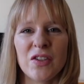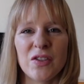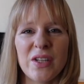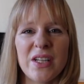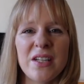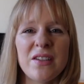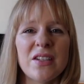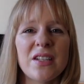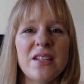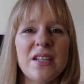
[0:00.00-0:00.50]
So
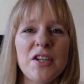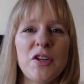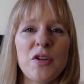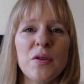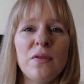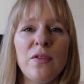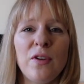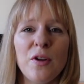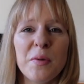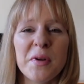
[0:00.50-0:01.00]

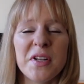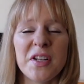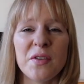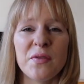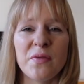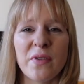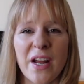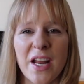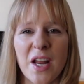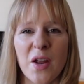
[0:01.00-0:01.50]
interstitial fluid
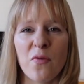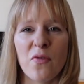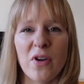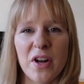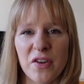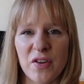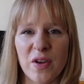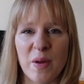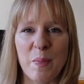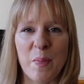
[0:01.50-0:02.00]
is very
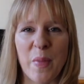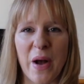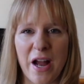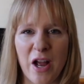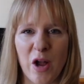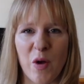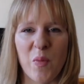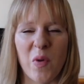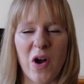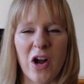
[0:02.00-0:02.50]
rich in
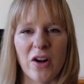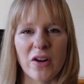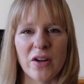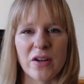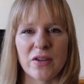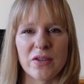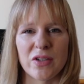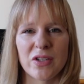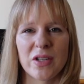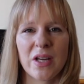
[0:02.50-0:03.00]

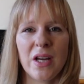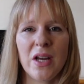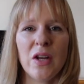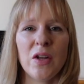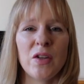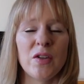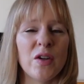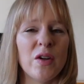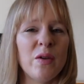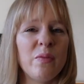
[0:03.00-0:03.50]
biomarkers.
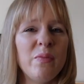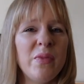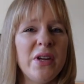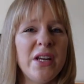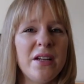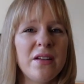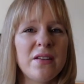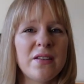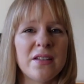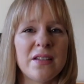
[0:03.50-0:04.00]
So it
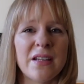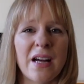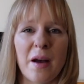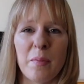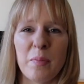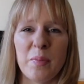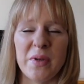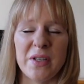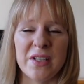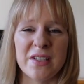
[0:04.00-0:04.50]
means
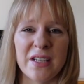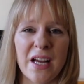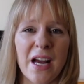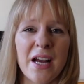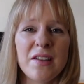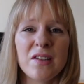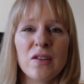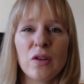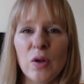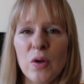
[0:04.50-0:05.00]
that
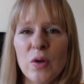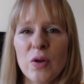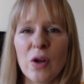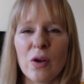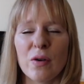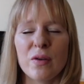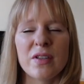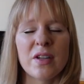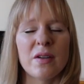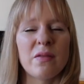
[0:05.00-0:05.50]
besides
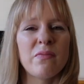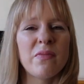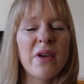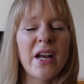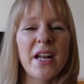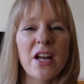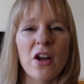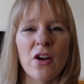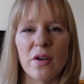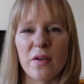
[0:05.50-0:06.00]
glucose and
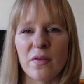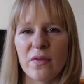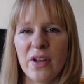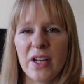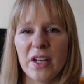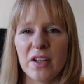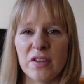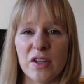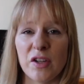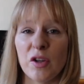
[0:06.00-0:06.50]
many other
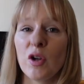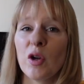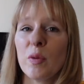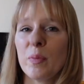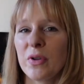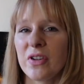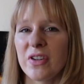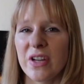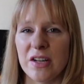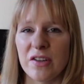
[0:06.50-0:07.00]
things that you
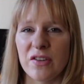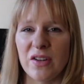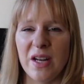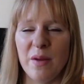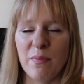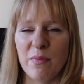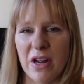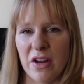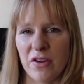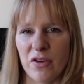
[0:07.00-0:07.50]
could
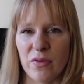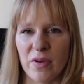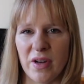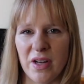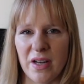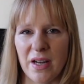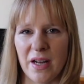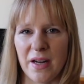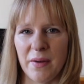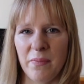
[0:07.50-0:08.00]
potentially measure
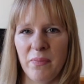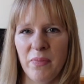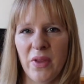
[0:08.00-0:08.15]
in there.